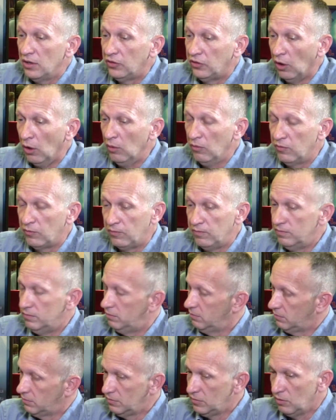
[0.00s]
so
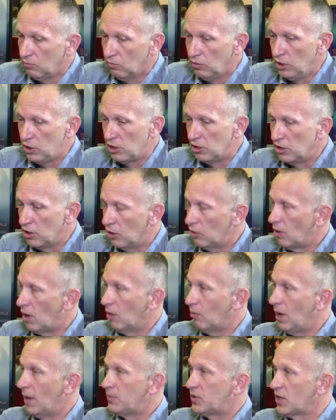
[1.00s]
we can go to
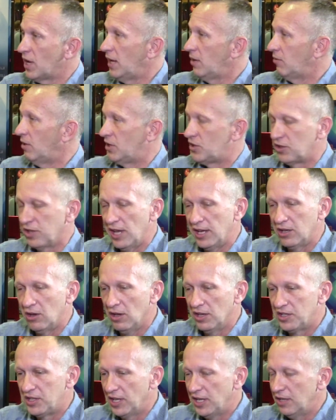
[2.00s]
our website, which, like
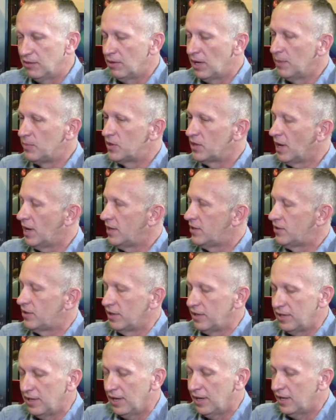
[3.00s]
all state websites,
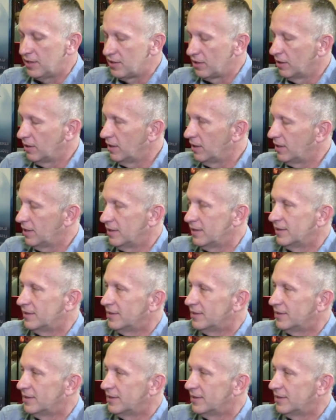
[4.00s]
it has a